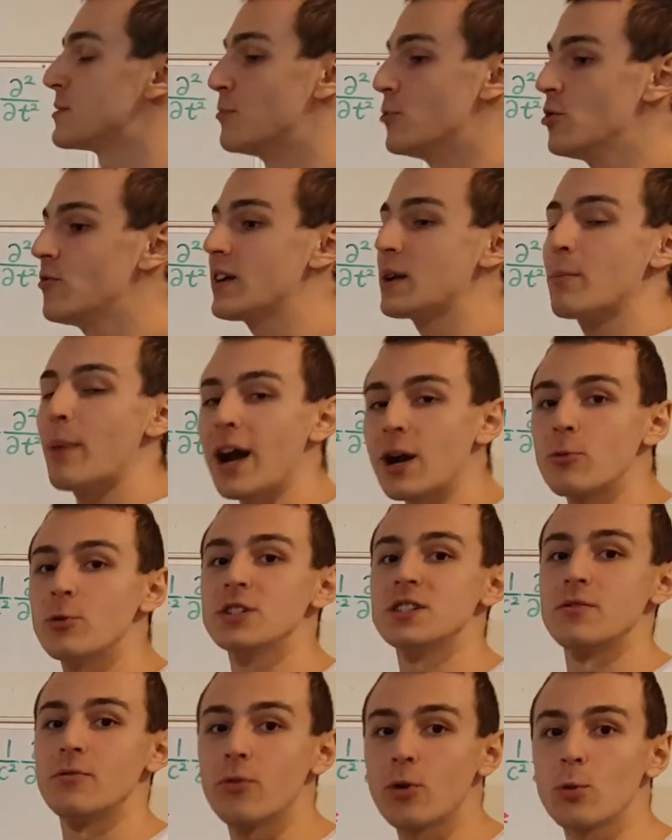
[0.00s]
moving backwards
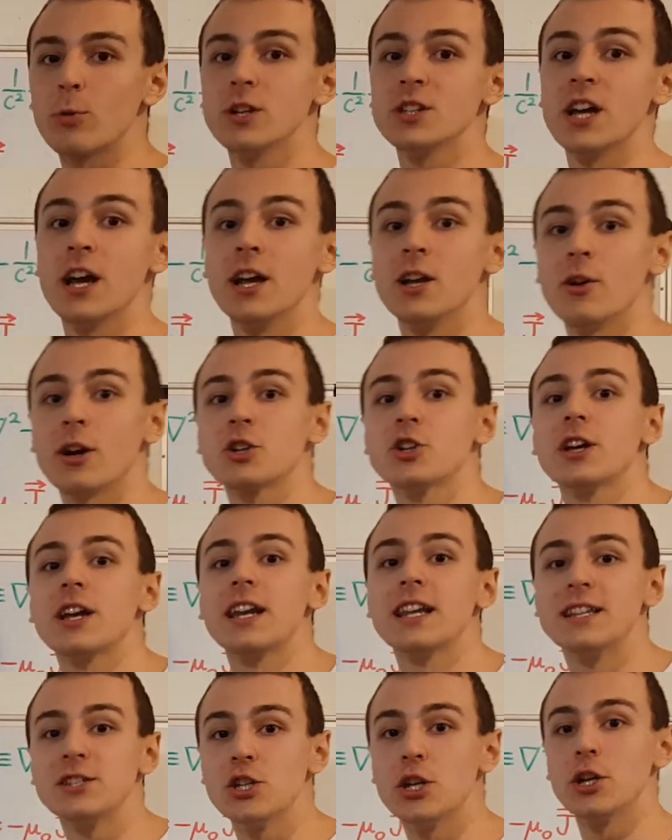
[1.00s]
and forwards, you're actually going
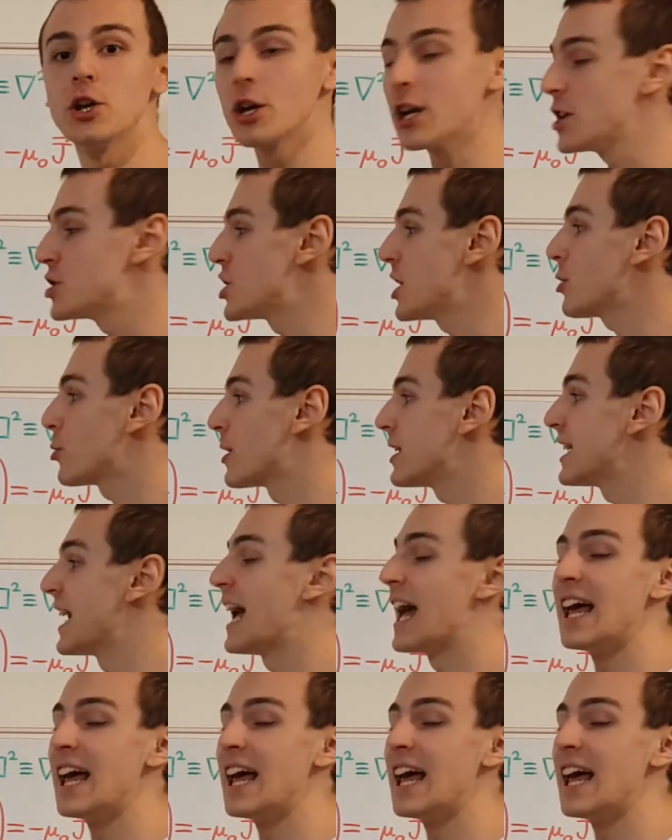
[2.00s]
to you're going to generate